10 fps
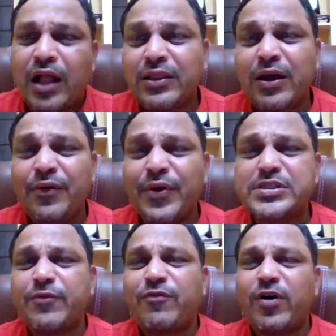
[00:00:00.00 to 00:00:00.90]
Another
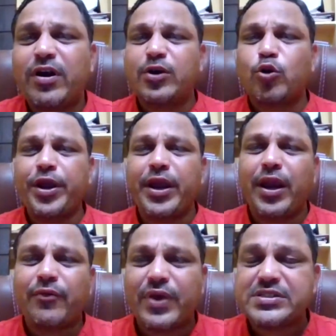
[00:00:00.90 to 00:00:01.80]
reason for the growing
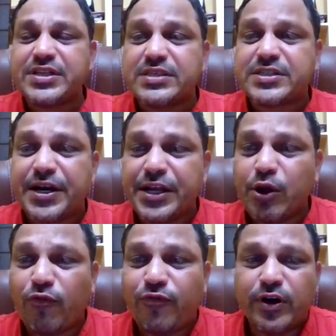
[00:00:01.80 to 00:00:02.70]
interest in the
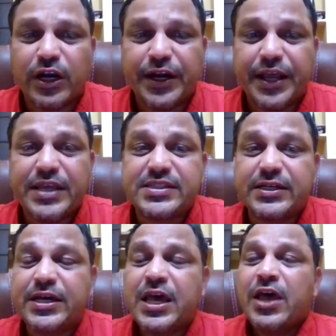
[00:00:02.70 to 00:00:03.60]
study of fertility is
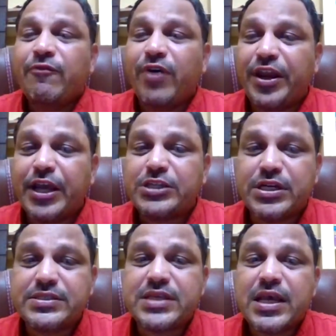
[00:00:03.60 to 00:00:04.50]
the
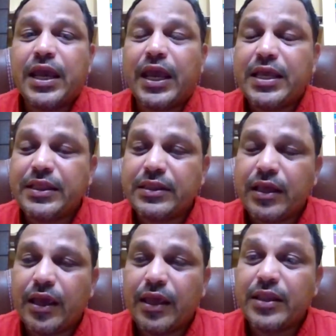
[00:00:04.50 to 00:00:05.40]
variations
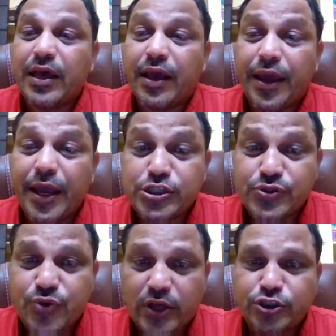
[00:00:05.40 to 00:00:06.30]
in the
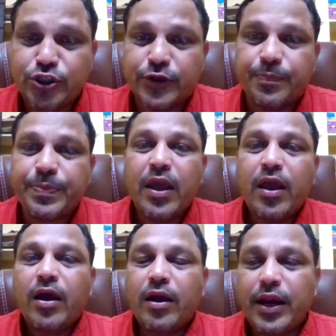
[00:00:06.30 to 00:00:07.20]
age structure.
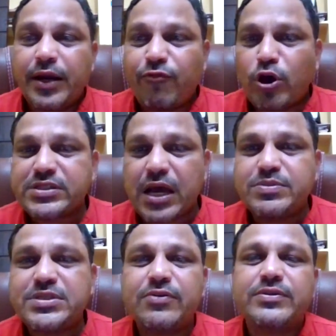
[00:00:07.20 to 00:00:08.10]
It was
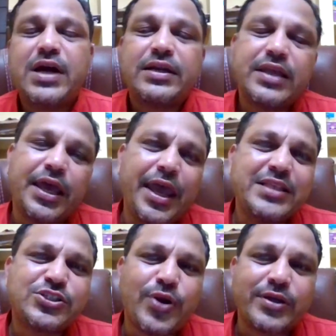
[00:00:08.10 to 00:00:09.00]
observed that the
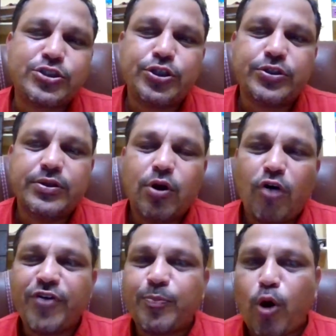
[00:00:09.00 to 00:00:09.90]
age structure
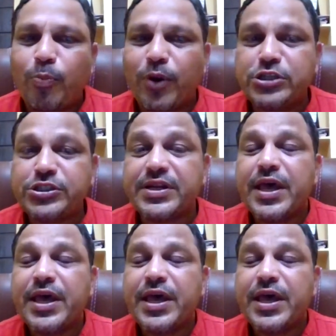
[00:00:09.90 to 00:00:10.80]
of a
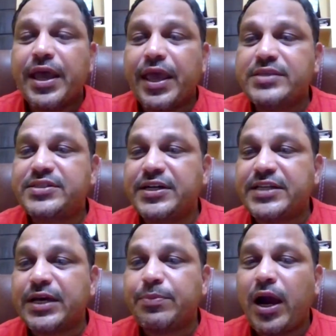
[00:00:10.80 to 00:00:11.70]
population is
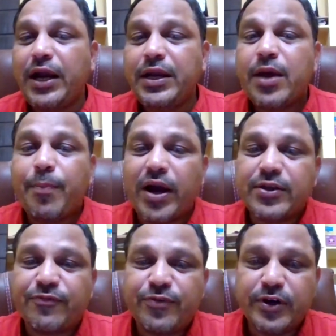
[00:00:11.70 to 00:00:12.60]
determined by
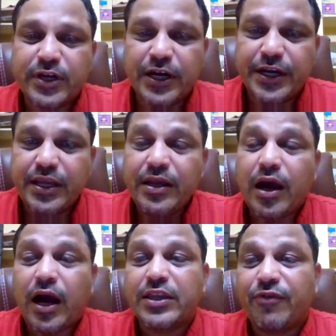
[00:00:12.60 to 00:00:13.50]
the fertility,
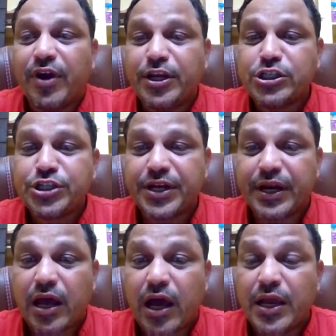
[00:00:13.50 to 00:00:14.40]
and the variation
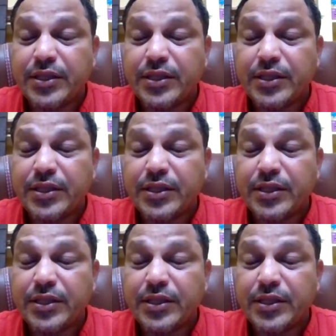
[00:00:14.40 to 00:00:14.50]
in